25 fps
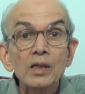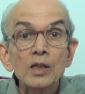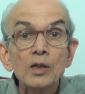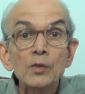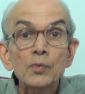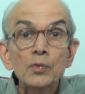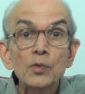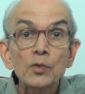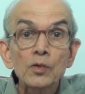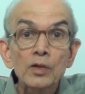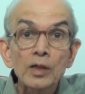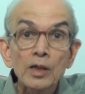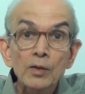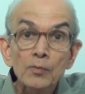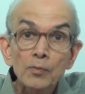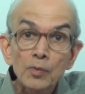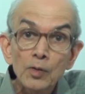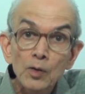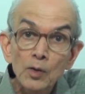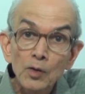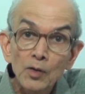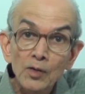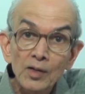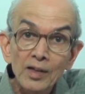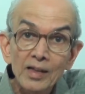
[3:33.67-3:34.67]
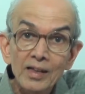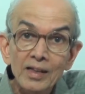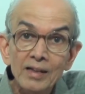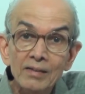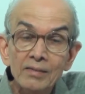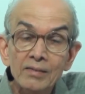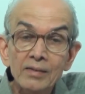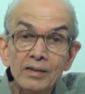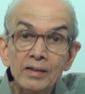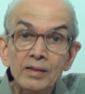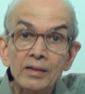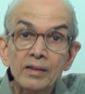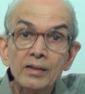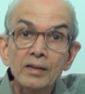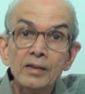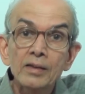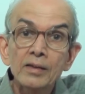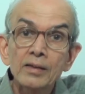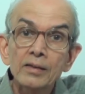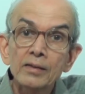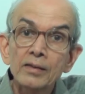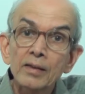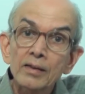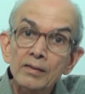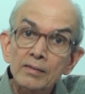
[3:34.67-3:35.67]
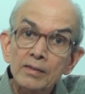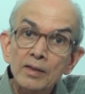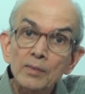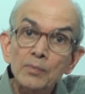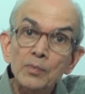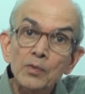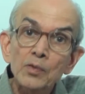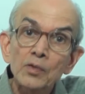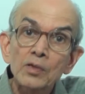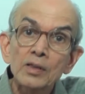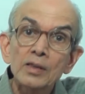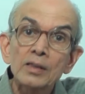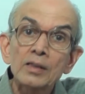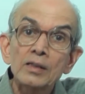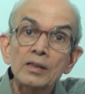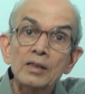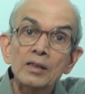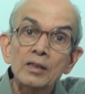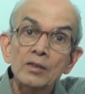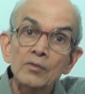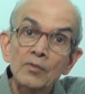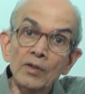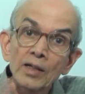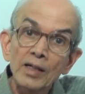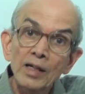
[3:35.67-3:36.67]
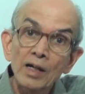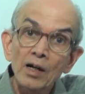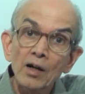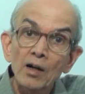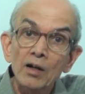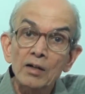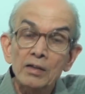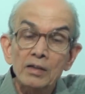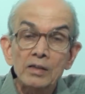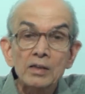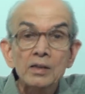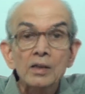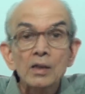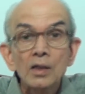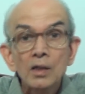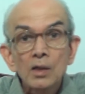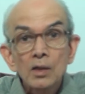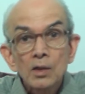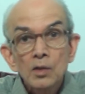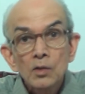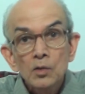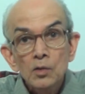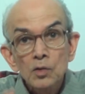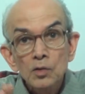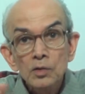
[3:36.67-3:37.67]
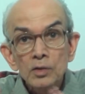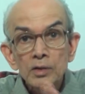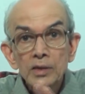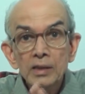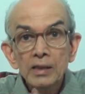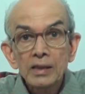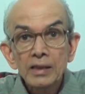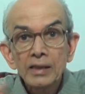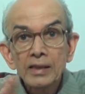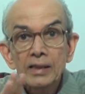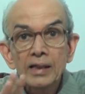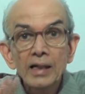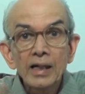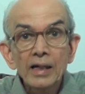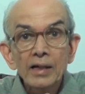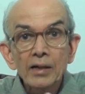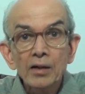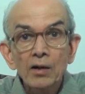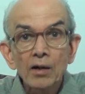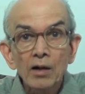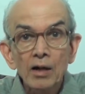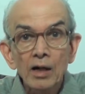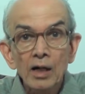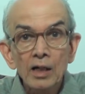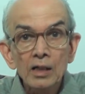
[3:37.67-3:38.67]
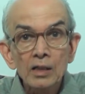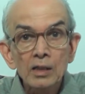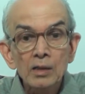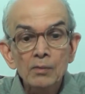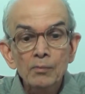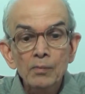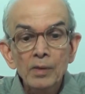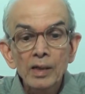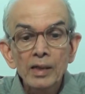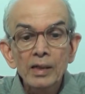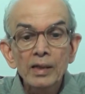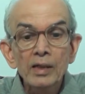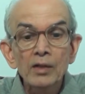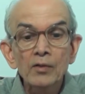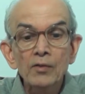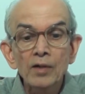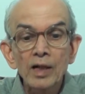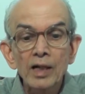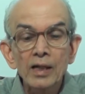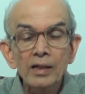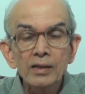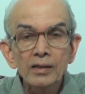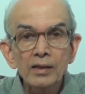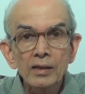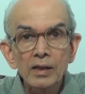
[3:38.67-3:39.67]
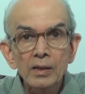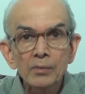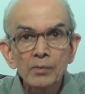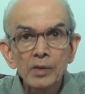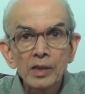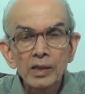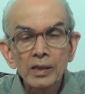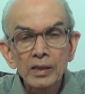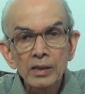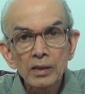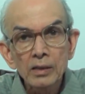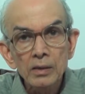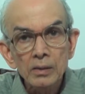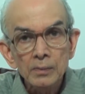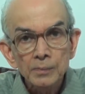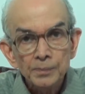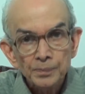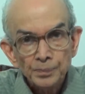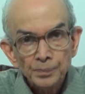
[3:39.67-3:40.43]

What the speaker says: If you take fluoric acid, it is just opposite, it is very hot. So chilly and hot may divide the remedies.